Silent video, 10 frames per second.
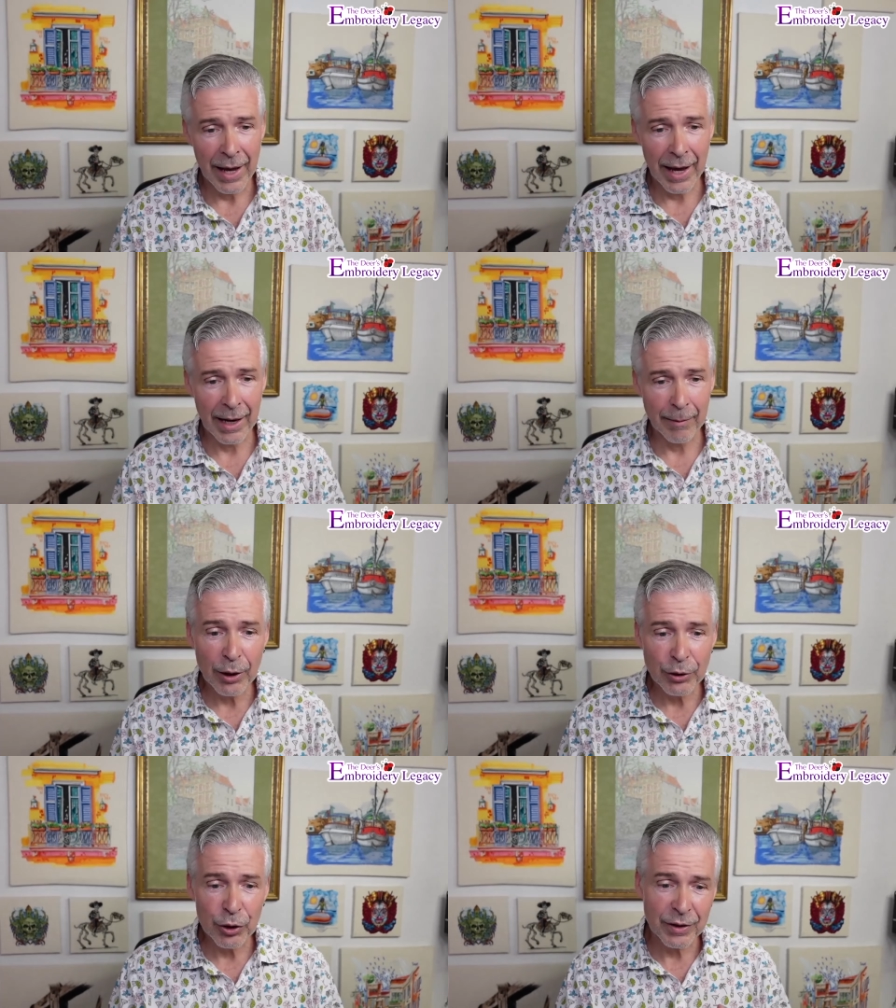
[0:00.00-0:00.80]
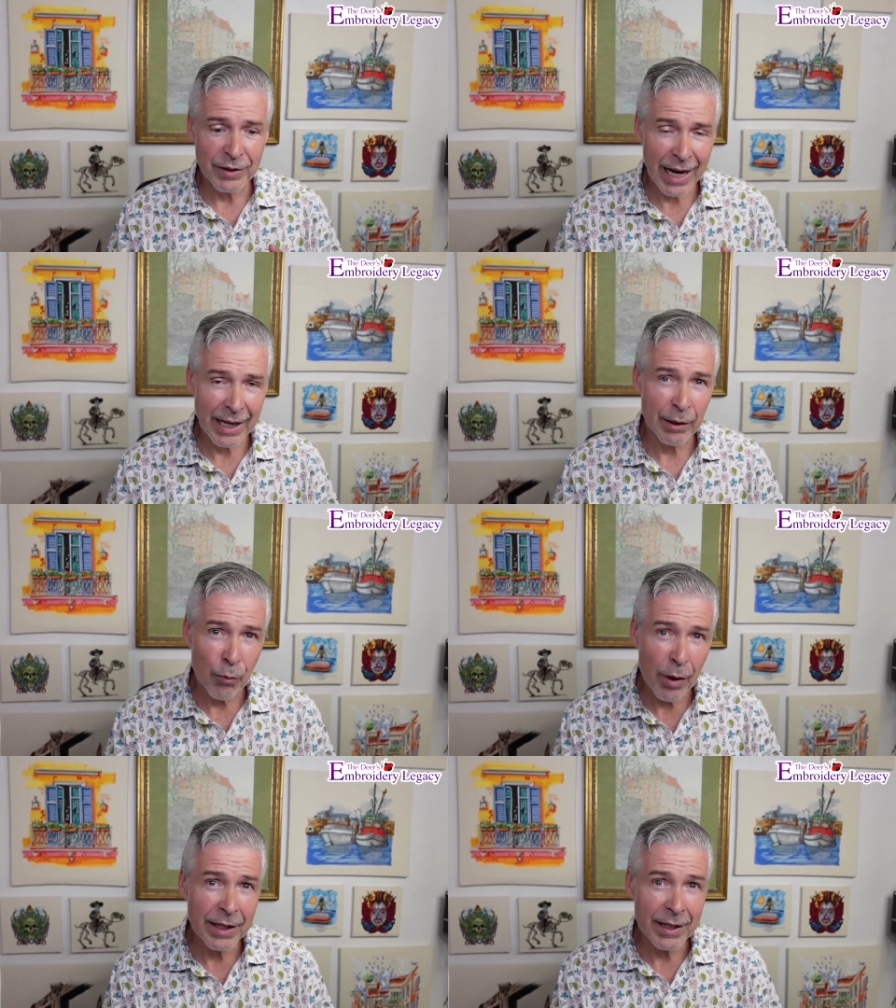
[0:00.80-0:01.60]
And I'm not sure exactly
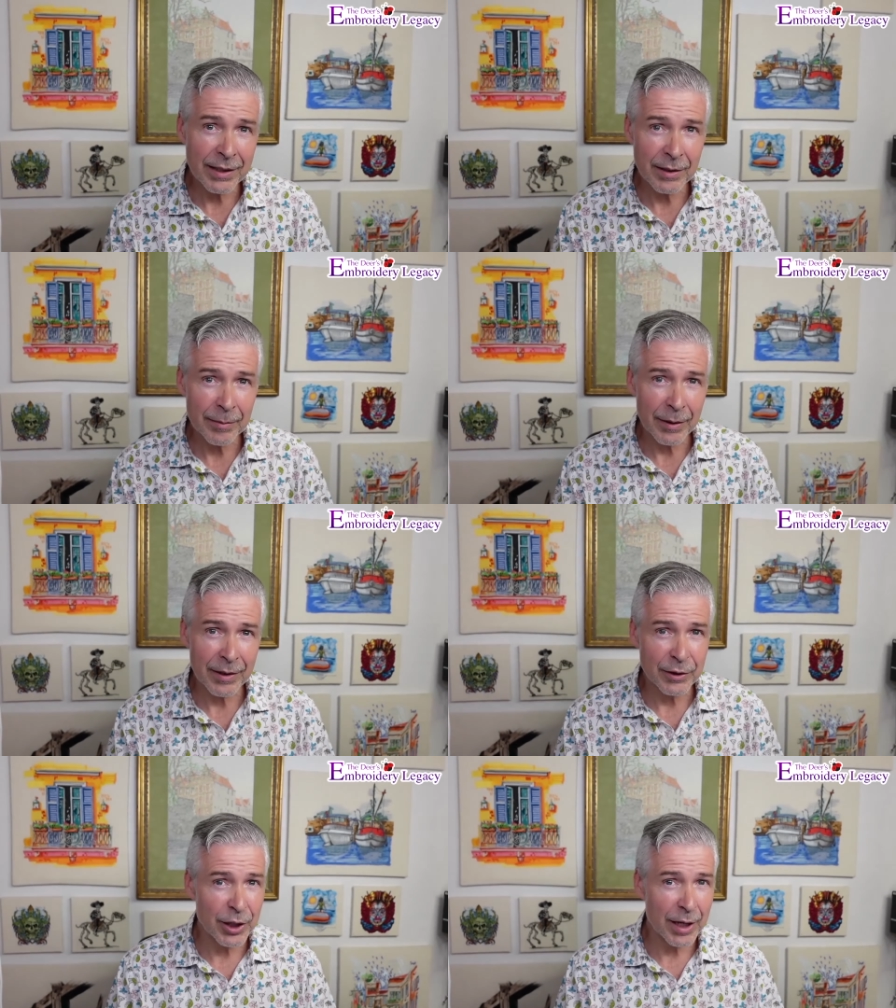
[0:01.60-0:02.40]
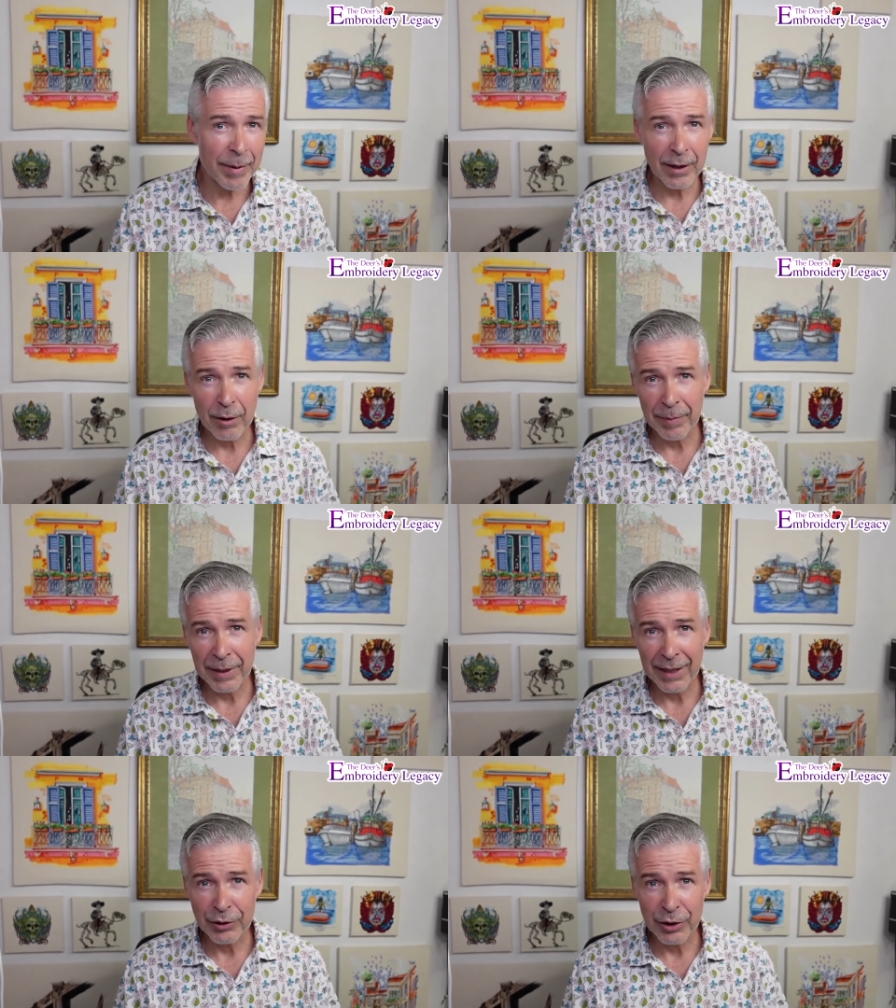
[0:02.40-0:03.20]
what it is about the JPEG or
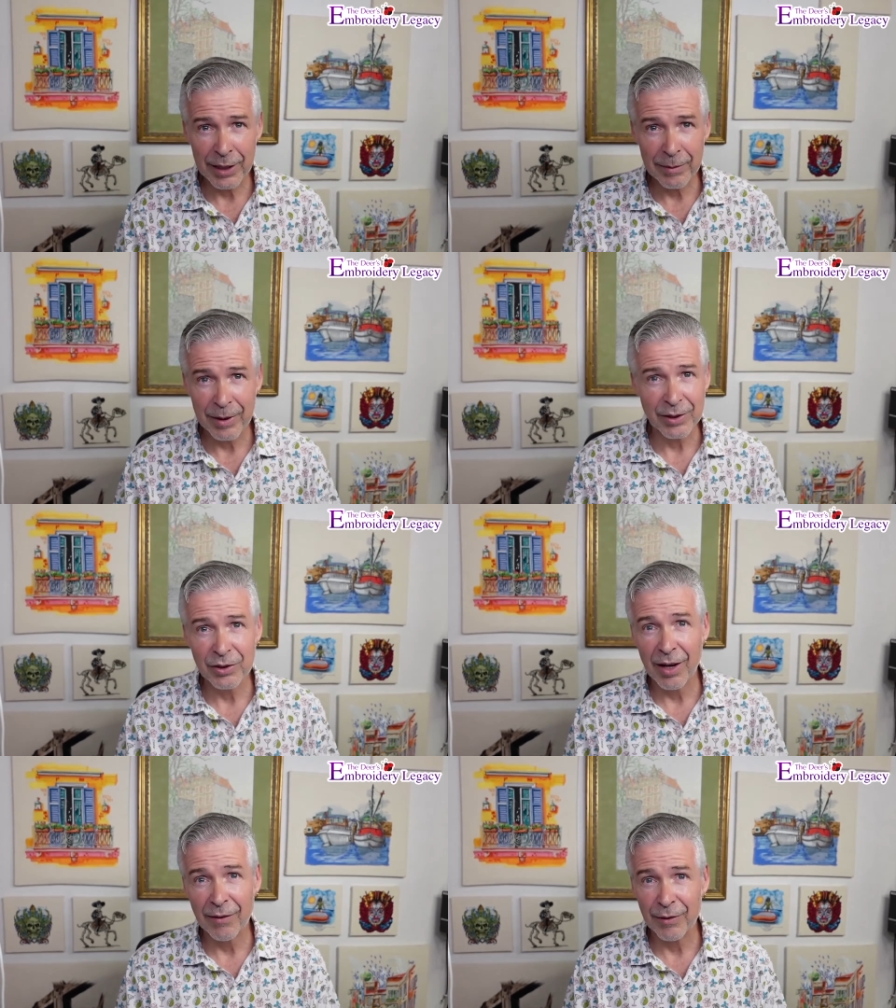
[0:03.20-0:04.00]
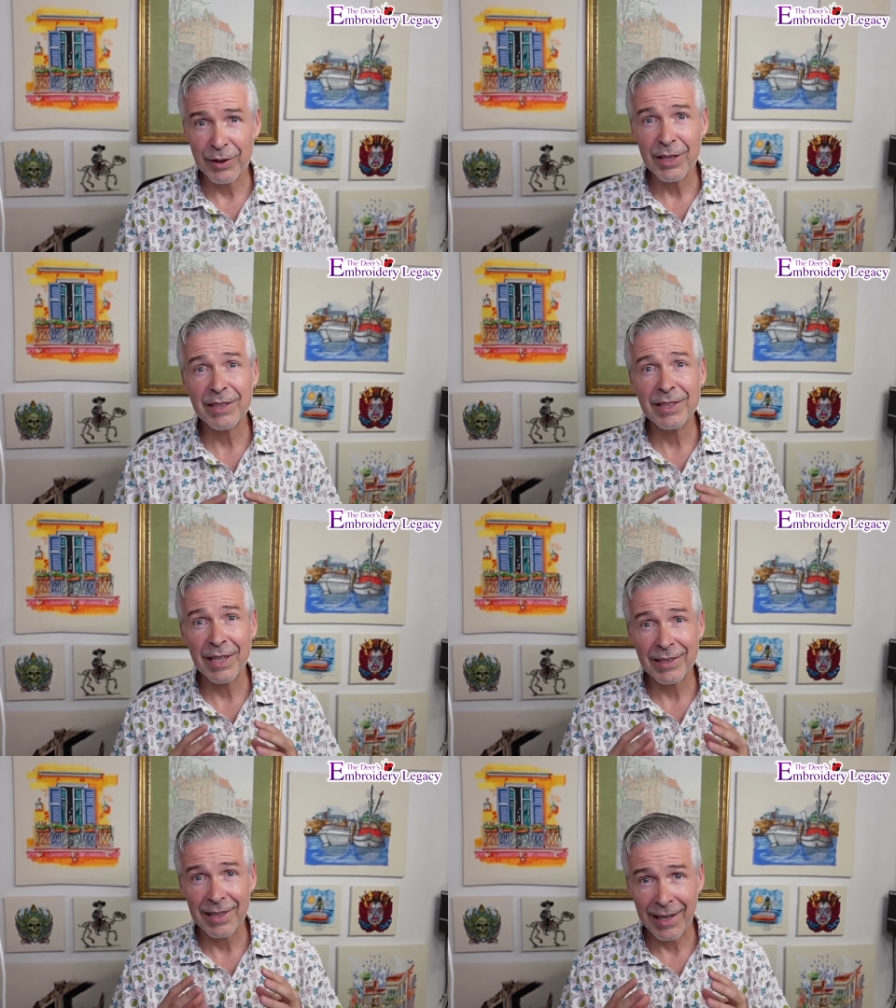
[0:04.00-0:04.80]
PNG, but the software just
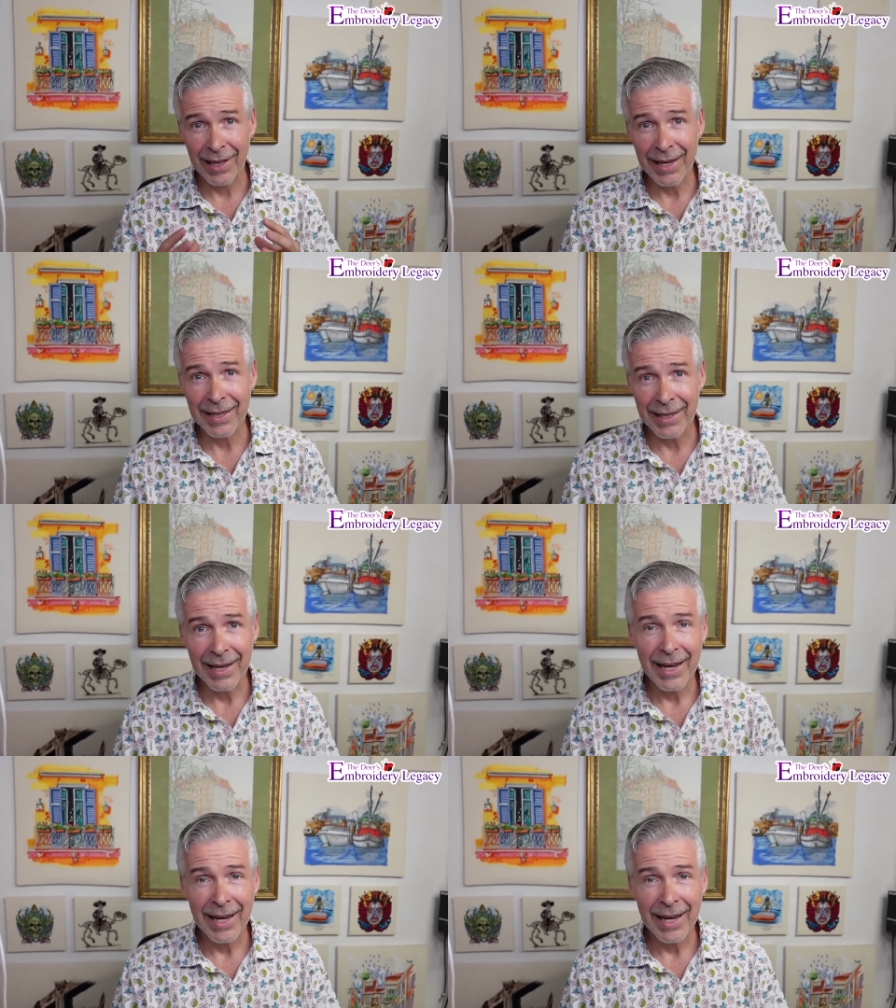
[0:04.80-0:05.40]
doesn't like it.